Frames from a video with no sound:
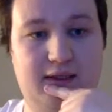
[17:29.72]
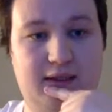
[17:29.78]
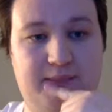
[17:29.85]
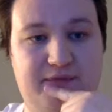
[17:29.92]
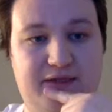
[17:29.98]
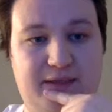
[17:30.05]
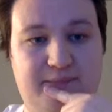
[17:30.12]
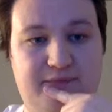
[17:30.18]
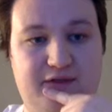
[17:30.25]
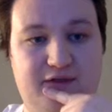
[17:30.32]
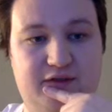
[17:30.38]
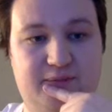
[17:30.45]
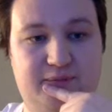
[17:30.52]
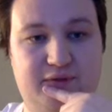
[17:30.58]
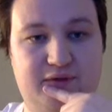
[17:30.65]
tempted
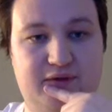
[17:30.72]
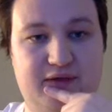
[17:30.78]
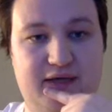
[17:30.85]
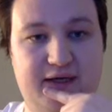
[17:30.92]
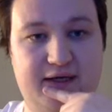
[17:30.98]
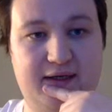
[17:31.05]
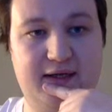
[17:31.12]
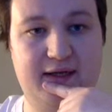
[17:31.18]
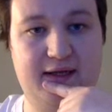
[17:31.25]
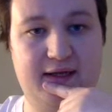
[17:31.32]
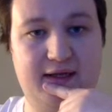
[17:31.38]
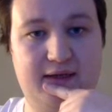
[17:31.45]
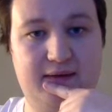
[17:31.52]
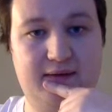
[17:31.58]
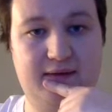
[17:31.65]
to put that in
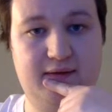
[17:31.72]
A.